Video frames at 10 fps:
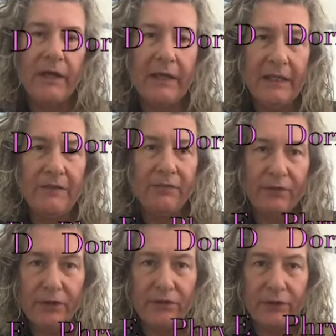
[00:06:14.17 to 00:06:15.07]
E
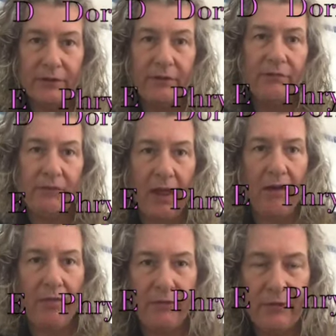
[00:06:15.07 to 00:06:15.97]
Phrygian
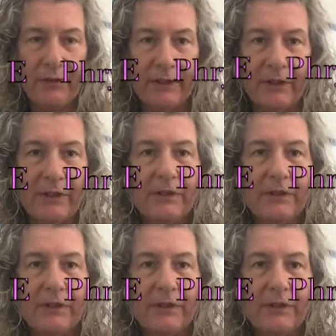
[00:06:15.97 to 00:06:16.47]
flat 3,